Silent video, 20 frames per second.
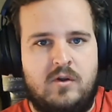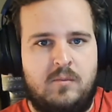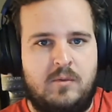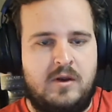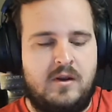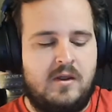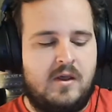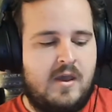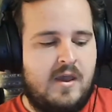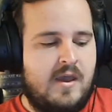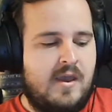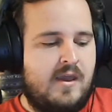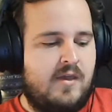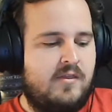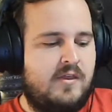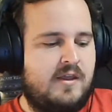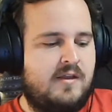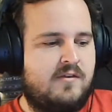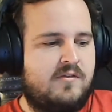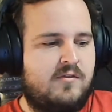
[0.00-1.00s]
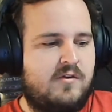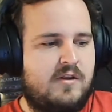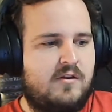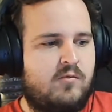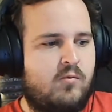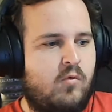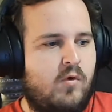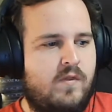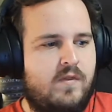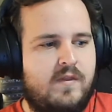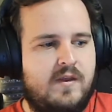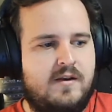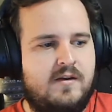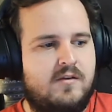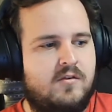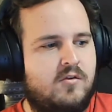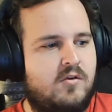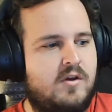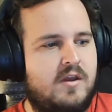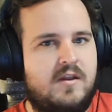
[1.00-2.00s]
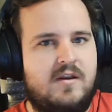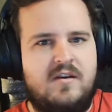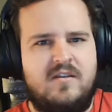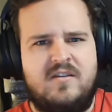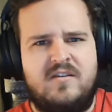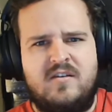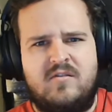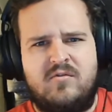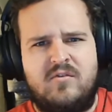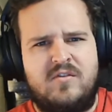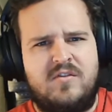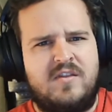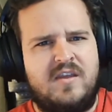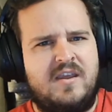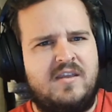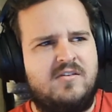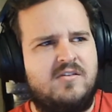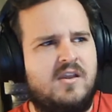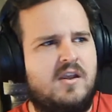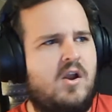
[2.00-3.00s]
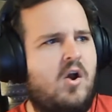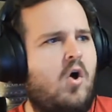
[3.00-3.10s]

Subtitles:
I mean, I think it's one thing to look at different things like,